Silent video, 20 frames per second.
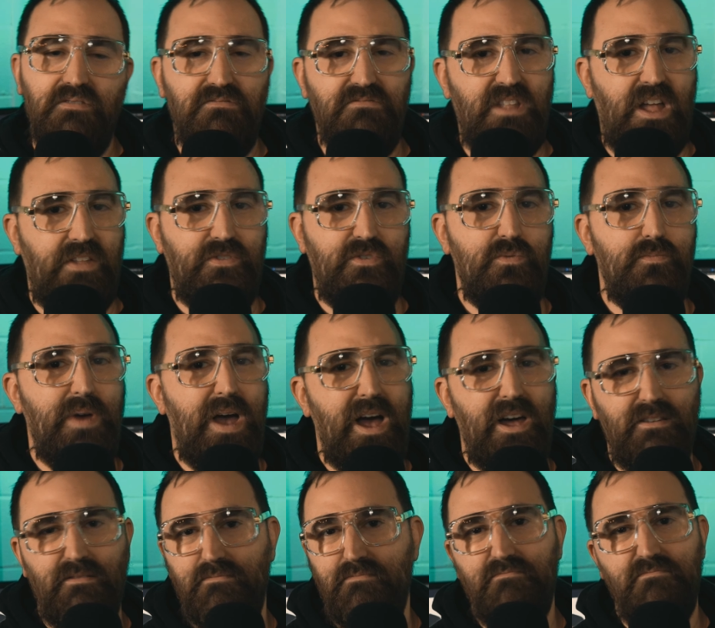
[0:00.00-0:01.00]
Not too
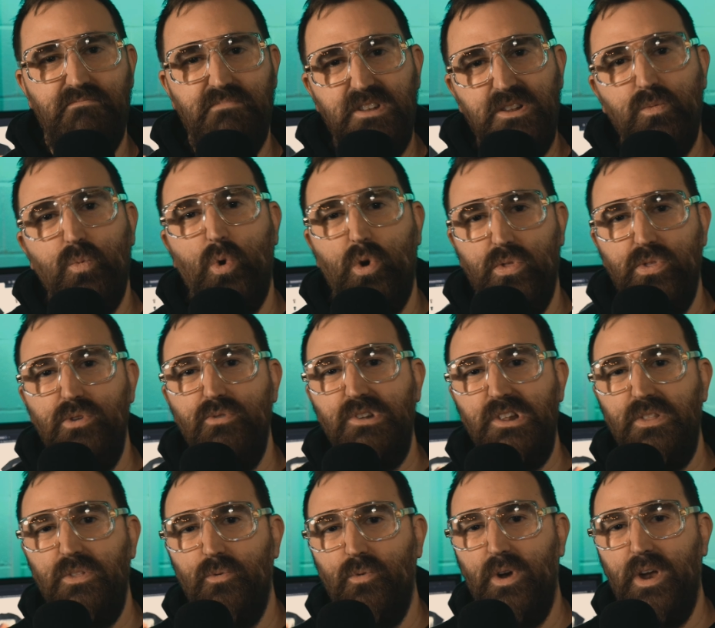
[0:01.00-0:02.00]
bad. It's worth
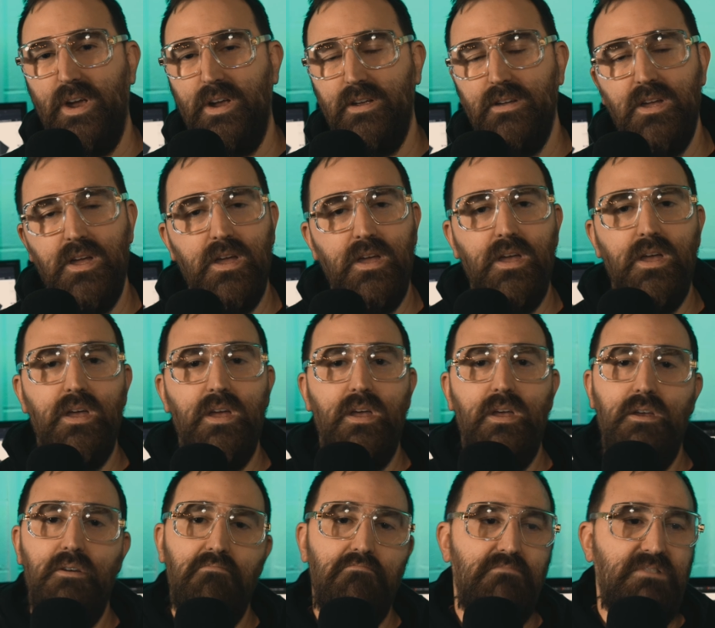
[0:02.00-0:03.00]
using the ring.
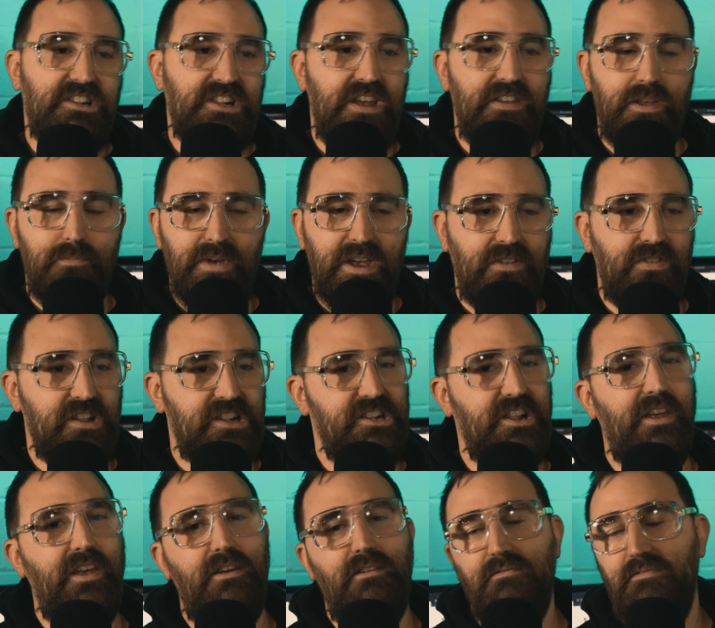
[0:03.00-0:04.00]
Say they make the
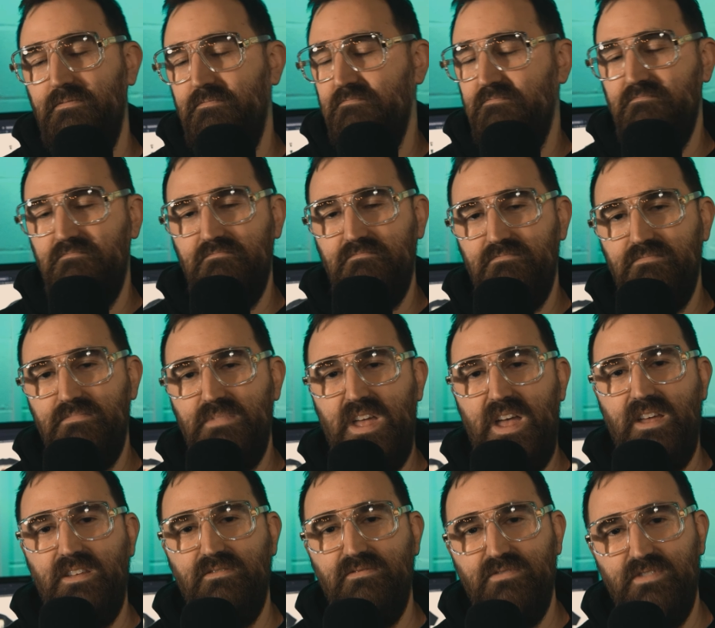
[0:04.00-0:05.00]
save.
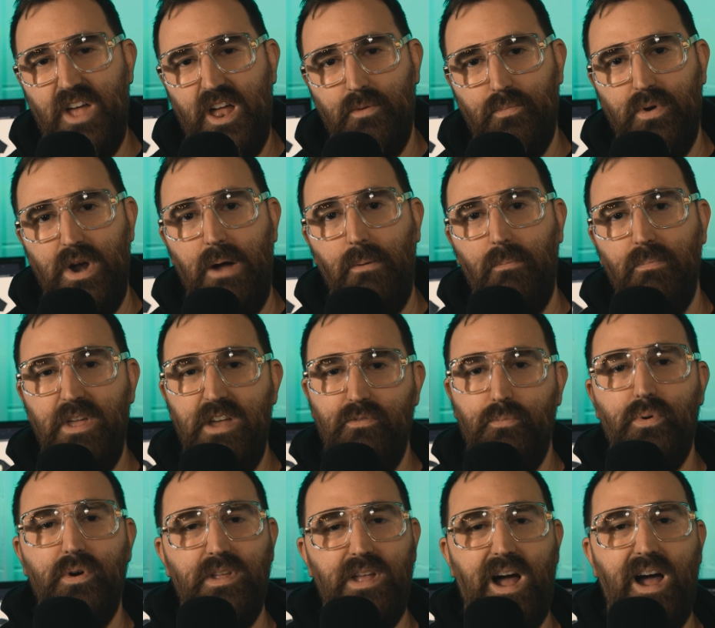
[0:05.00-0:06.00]
Not a problem. They have a
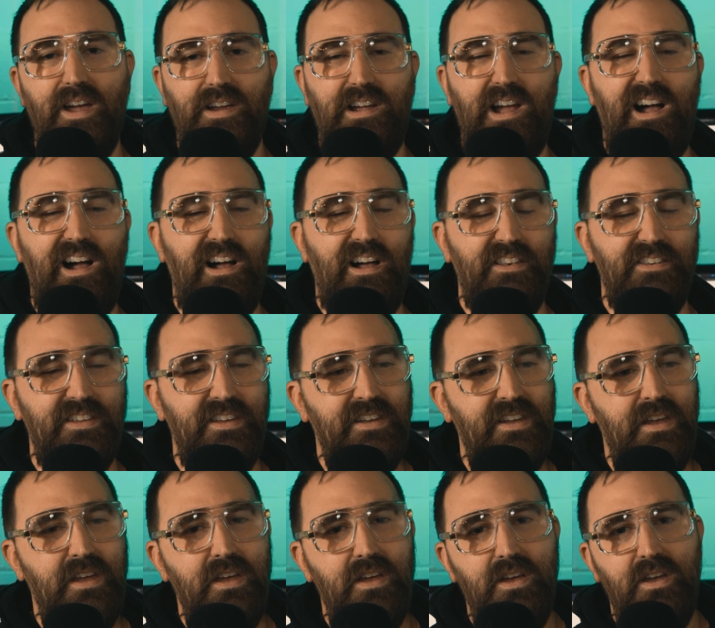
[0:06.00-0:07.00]
pretty high con.
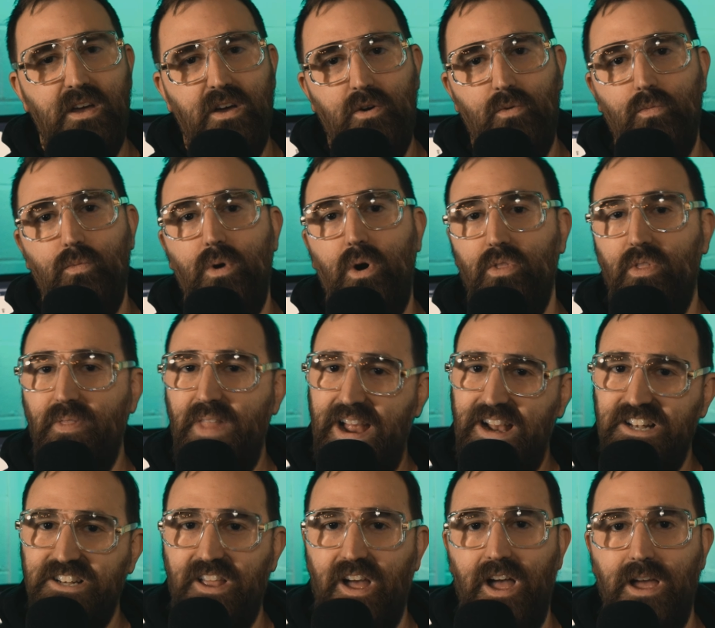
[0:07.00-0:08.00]
Well, the
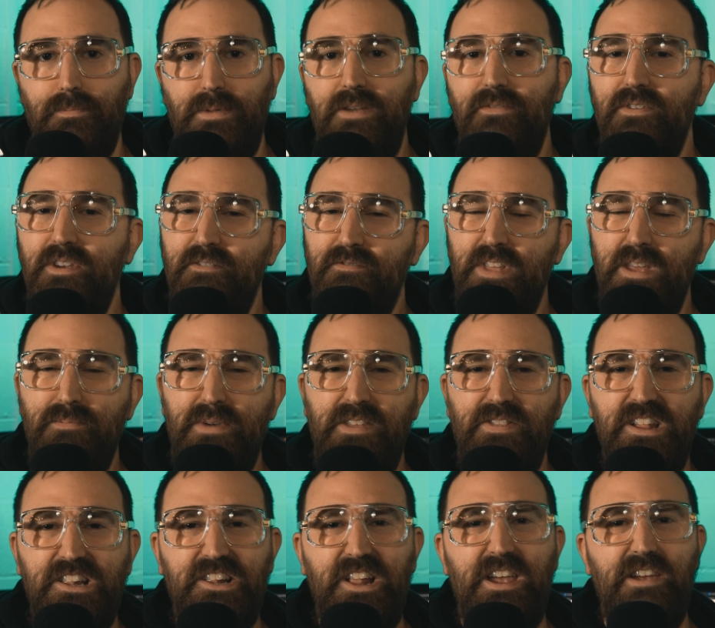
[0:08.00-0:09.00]
next time, even if they
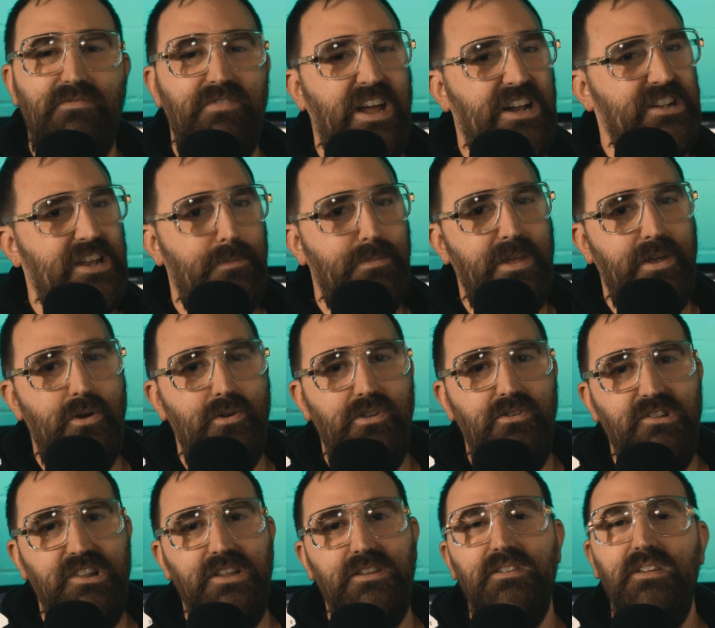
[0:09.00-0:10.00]
made the save, next time they go to
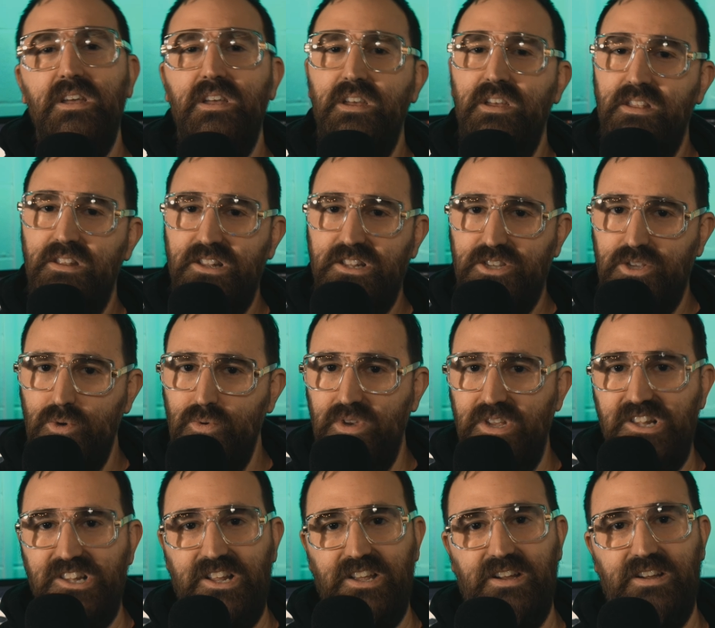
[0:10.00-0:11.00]
use it, it's
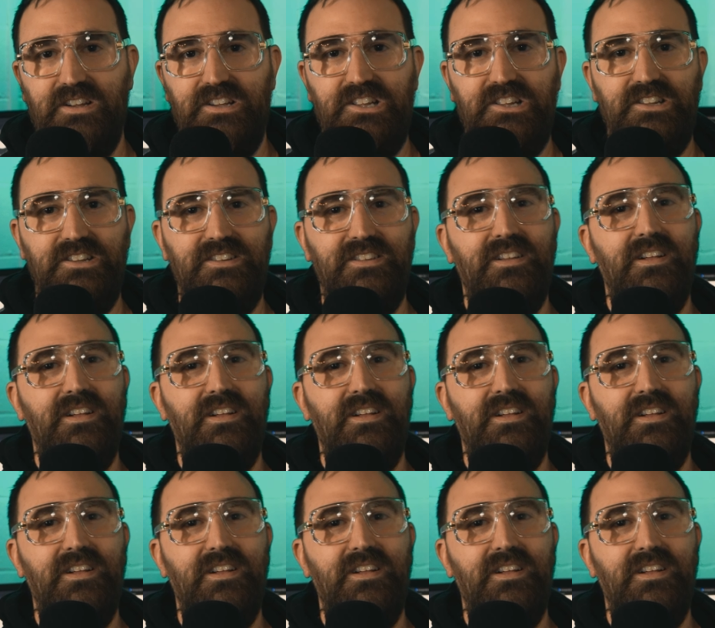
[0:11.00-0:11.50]
2d6,